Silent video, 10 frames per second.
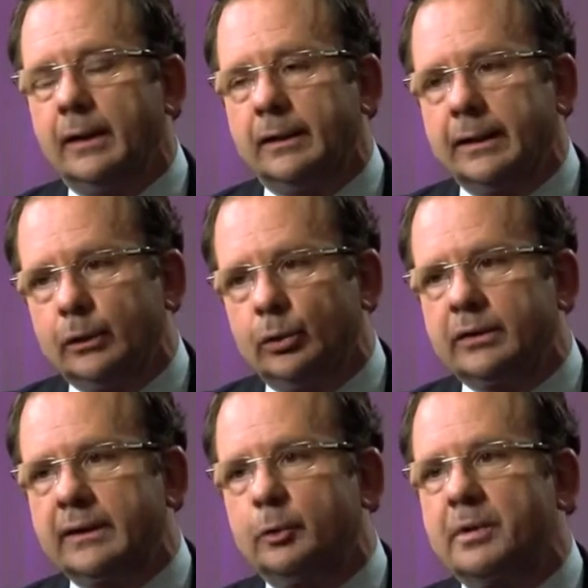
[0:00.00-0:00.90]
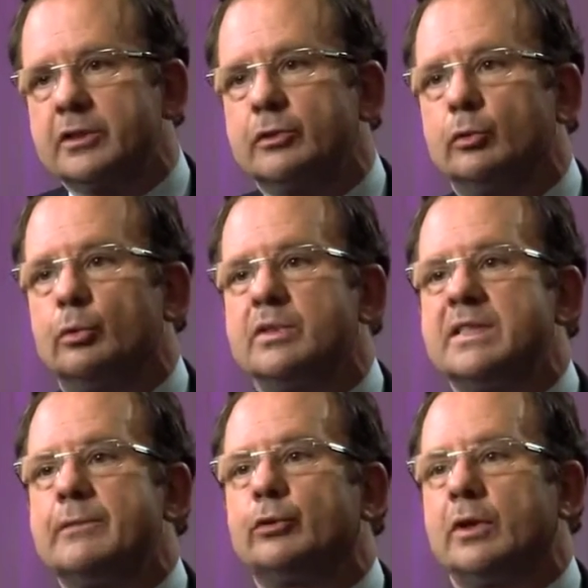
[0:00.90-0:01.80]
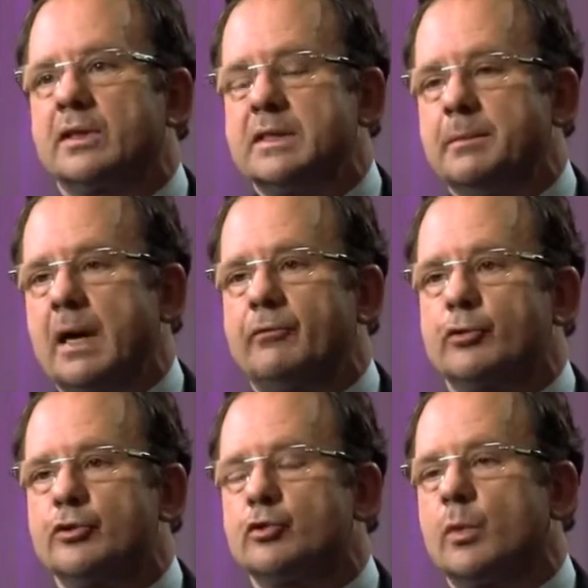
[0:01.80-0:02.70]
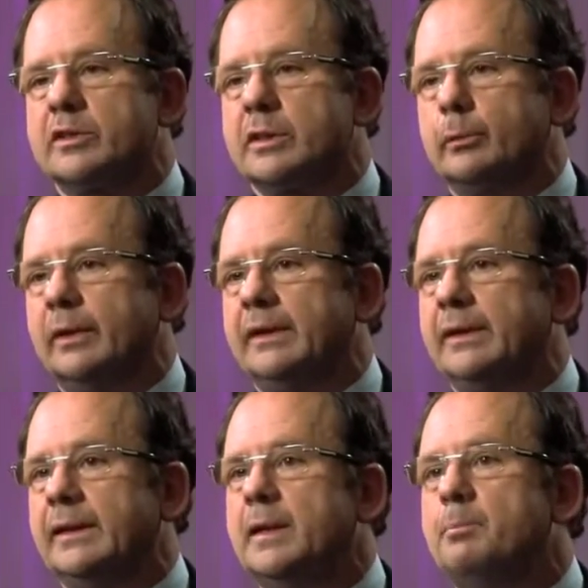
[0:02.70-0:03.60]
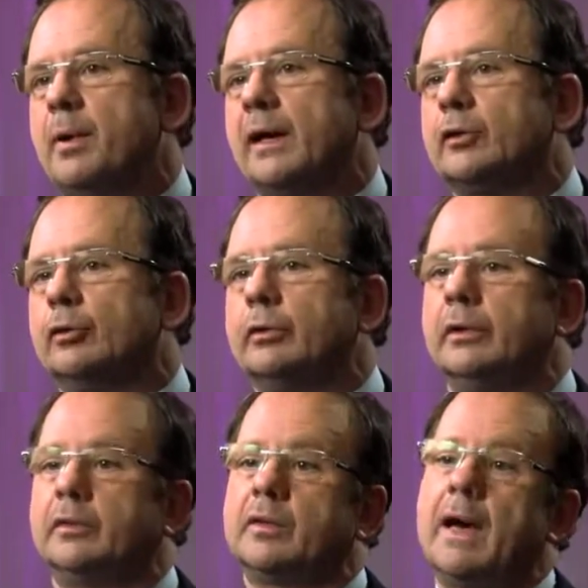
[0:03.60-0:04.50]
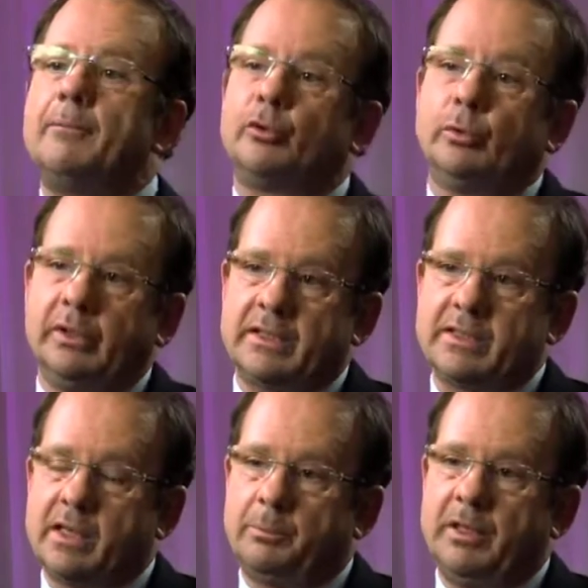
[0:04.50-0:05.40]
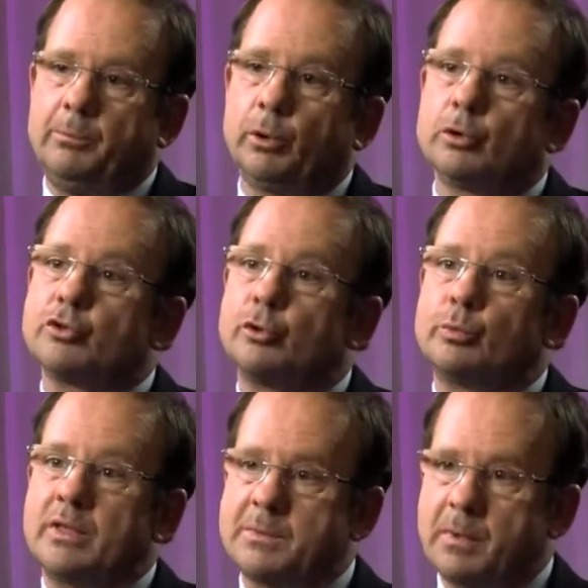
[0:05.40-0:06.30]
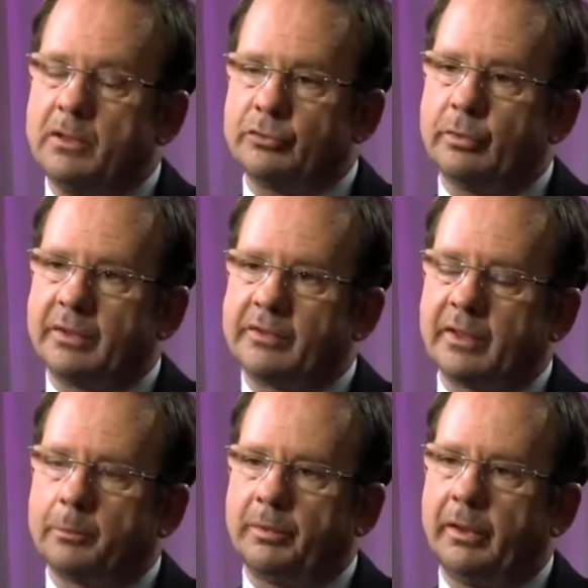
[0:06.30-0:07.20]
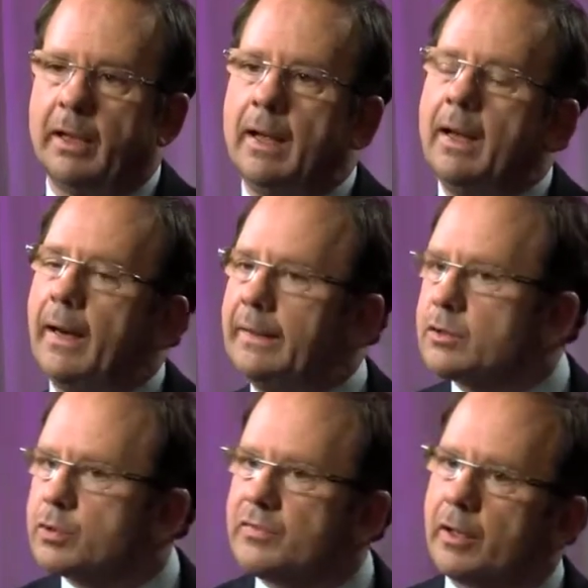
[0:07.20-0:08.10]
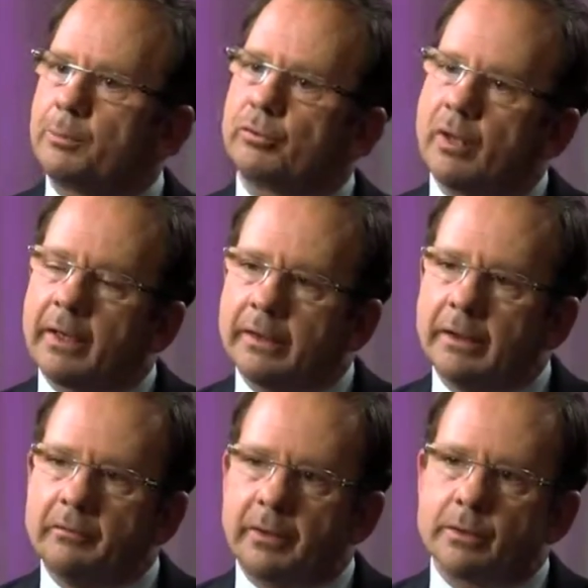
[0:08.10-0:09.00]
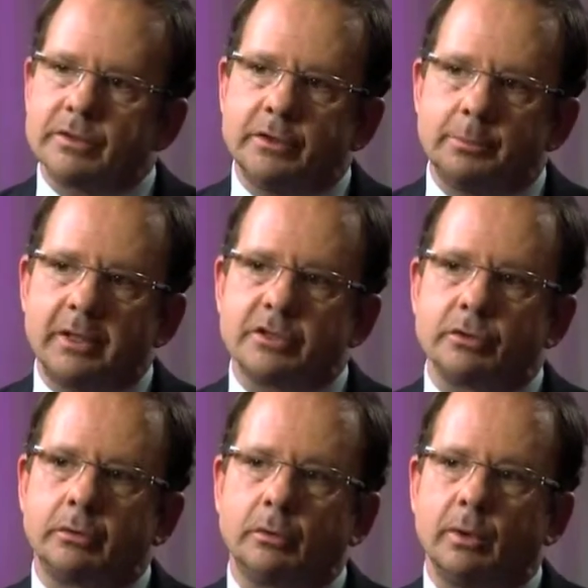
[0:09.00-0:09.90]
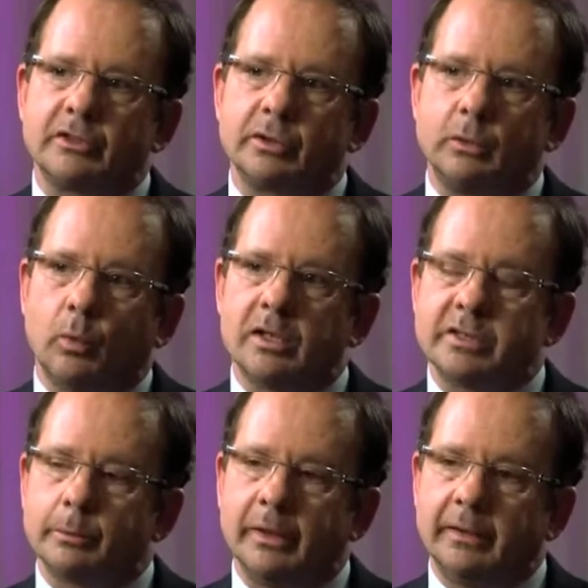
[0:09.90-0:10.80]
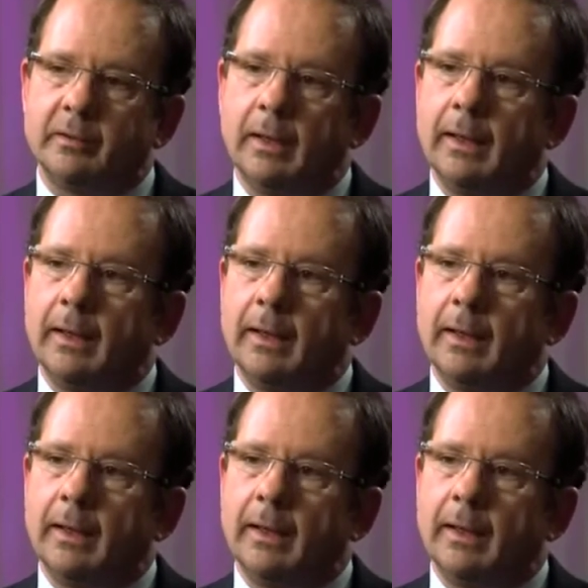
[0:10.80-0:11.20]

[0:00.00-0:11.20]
they looked at the patient who received rituximab versus watch and wait and the impact on the time to the next therapy, but also the response to the next therapy. And this was very provocative because in the patient who actually watch and wait,